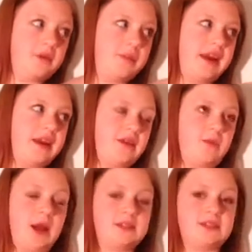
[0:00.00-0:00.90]
We're painting it
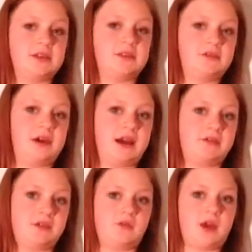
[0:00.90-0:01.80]
white soon. I
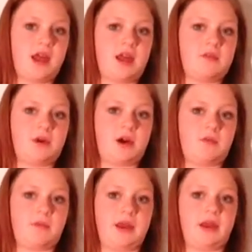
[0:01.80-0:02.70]
don't know when, but
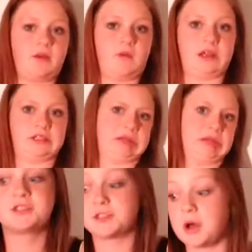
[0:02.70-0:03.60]
we're painting it white
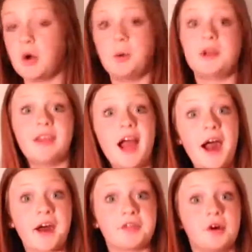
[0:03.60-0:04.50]
soon. So
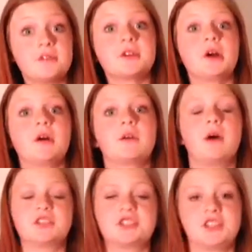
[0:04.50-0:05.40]
yeah, those are all the
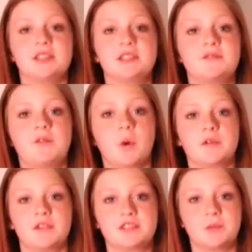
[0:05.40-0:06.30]
questions for
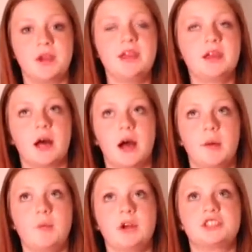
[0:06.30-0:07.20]
this week,
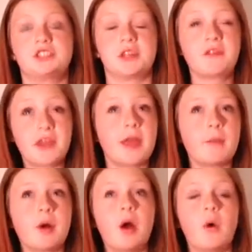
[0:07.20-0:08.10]
um, which the
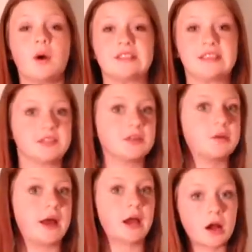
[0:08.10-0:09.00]
theme was get to know
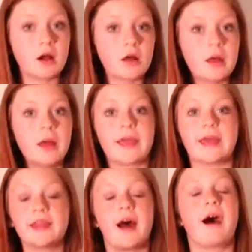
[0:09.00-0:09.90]
that girl.
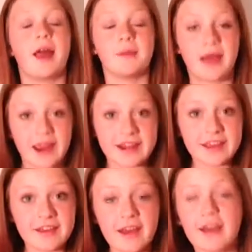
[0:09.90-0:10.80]
And yeah, I'm Heidi.
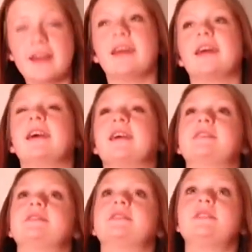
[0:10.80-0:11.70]

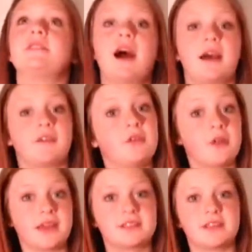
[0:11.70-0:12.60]
And yeah, if you
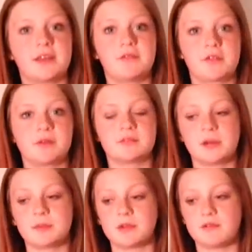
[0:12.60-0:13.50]
liked it, give it a thumbs
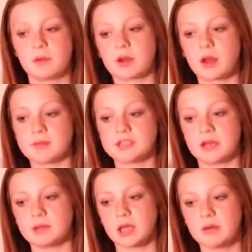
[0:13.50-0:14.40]
up. And if you want to comment down
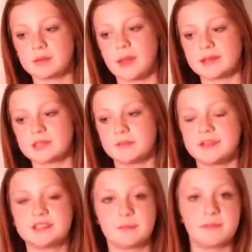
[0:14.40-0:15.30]
below and like tell me
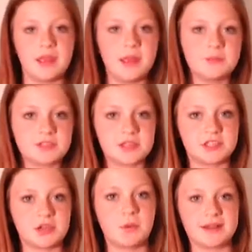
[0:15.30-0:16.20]
some themes that
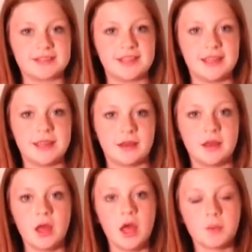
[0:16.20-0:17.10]
you want to see in
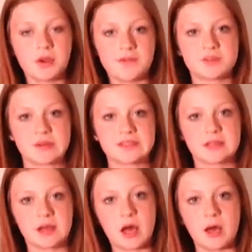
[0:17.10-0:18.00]
previous weeks to
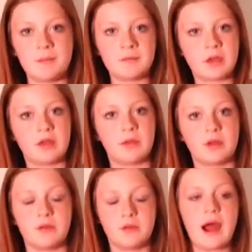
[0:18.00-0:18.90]
come, you
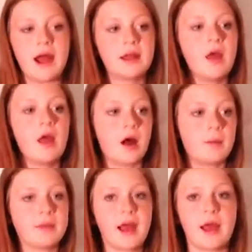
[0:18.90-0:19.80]
can do that. Um,
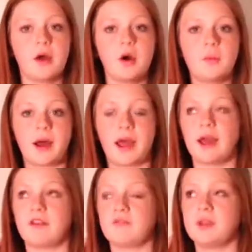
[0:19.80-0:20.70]
but yeah, I hope I
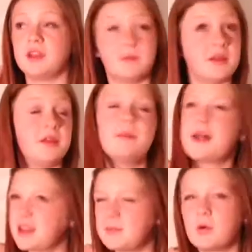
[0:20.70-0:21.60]
have many, many,
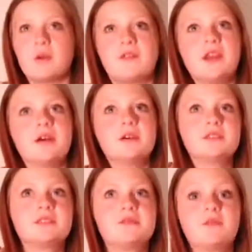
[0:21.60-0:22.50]
many more
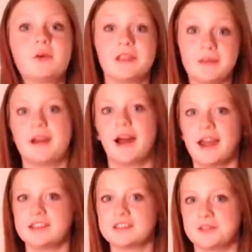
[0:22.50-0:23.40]
videos for you
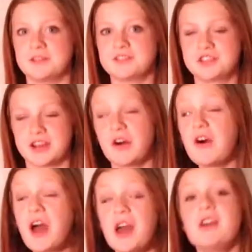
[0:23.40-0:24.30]
guys on this
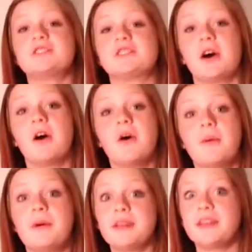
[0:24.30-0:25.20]
channel.
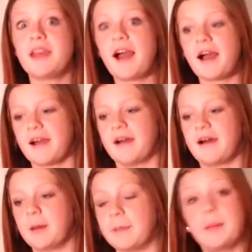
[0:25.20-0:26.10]
So yeah,
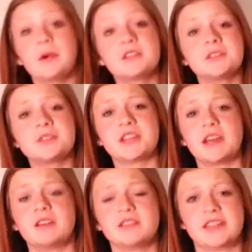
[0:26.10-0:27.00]
um, my personal
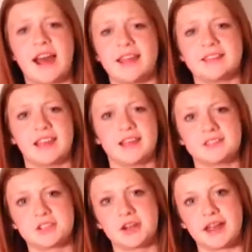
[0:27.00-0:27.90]
channel is I
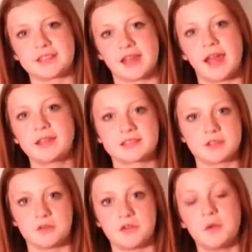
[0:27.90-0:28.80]
XX. So
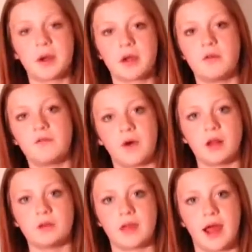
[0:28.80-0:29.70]
if you want to go
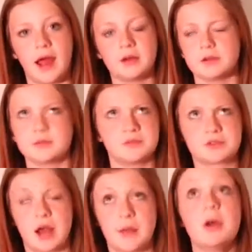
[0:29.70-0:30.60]
follow that or
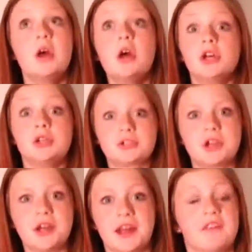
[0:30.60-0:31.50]
subscribe, you
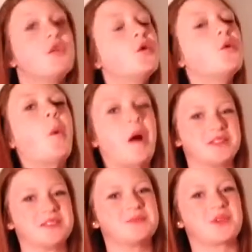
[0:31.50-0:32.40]
should. And if you want to
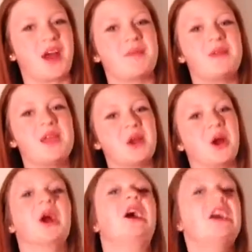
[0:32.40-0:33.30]
subscribe
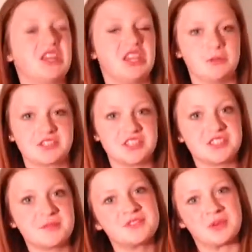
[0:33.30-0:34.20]
here, you should
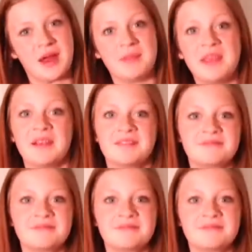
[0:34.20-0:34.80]
subscribe here.